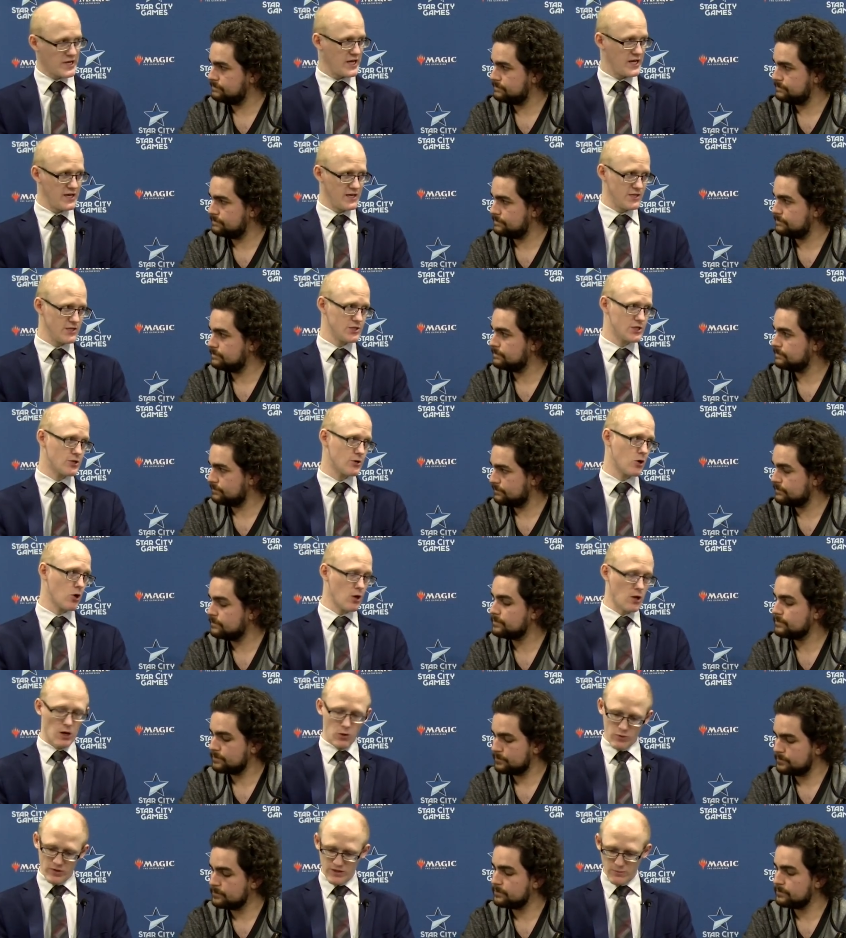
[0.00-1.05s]
Speaker 1: E Es to go
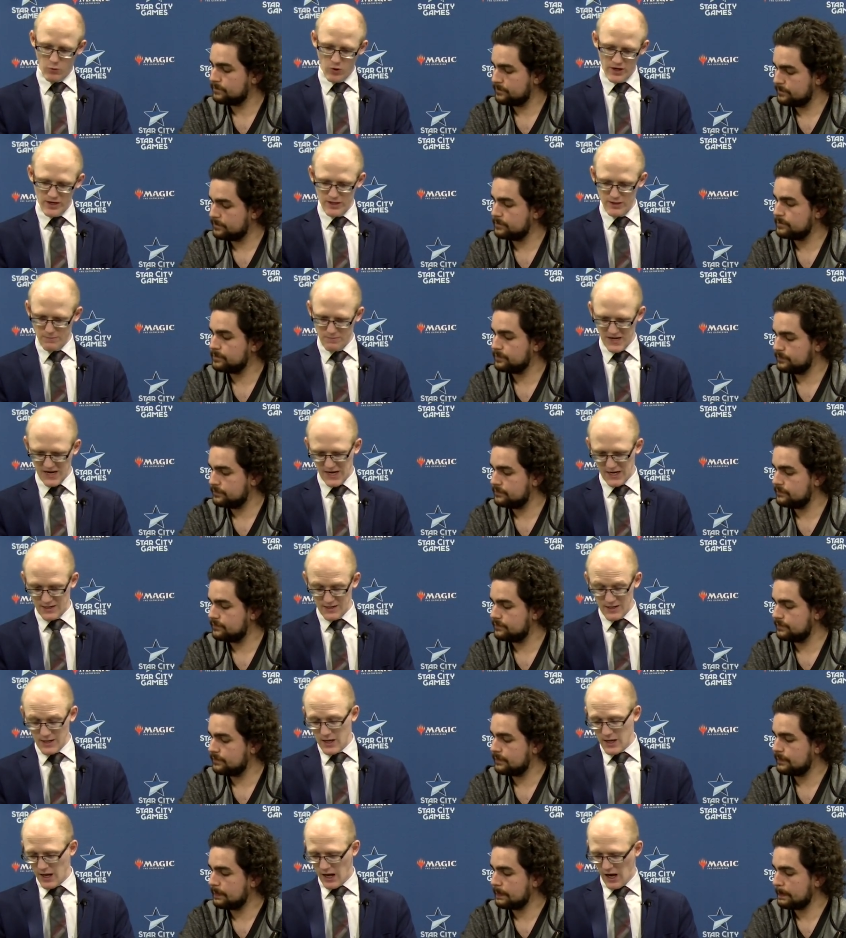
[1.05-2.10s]
along with the one in the main.
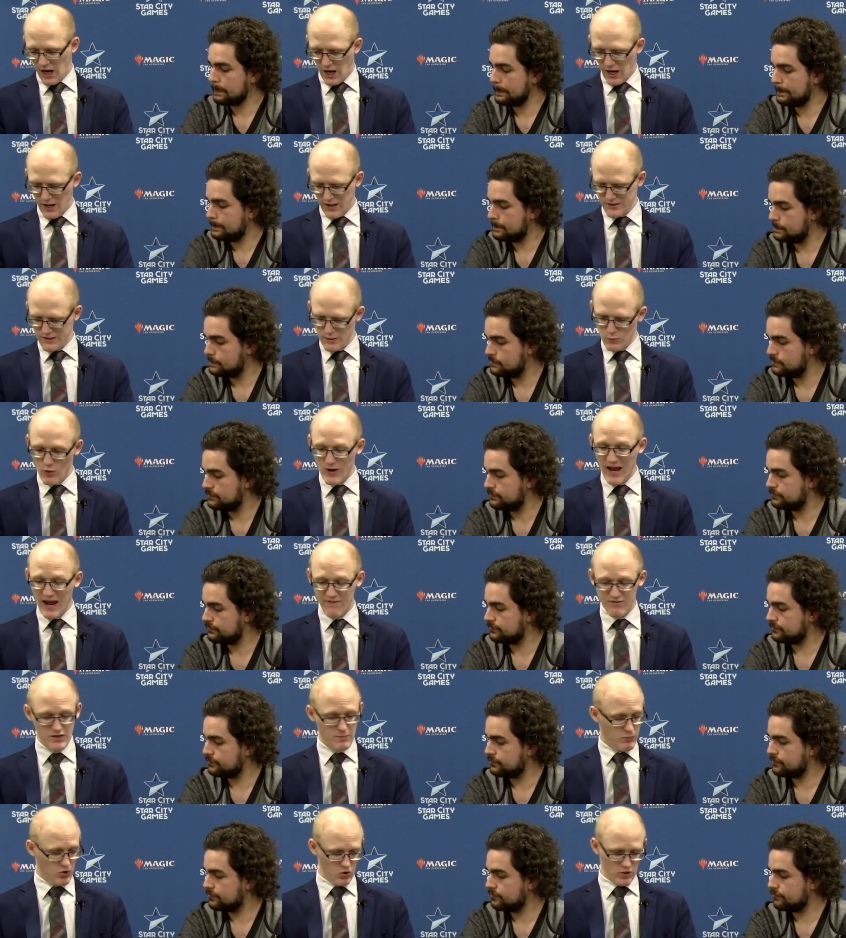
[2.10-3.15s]
Uh, and then we
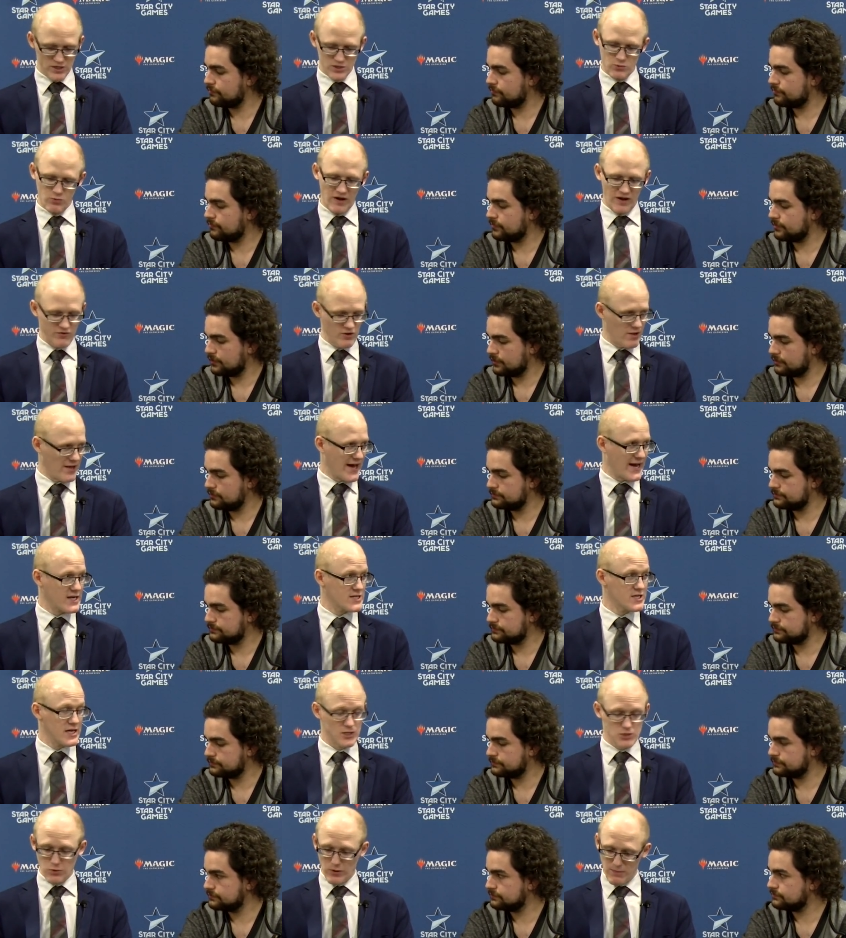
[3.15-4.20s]
have the bullets. We have the
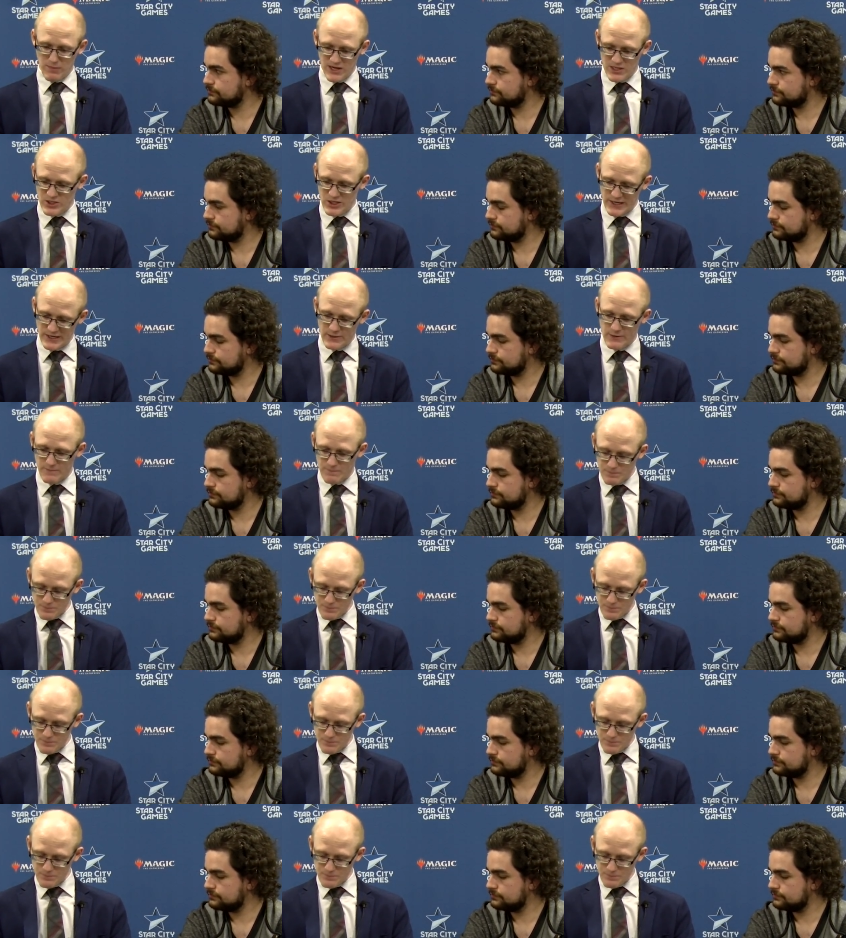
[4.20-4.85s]
Lattice, as we mentioned.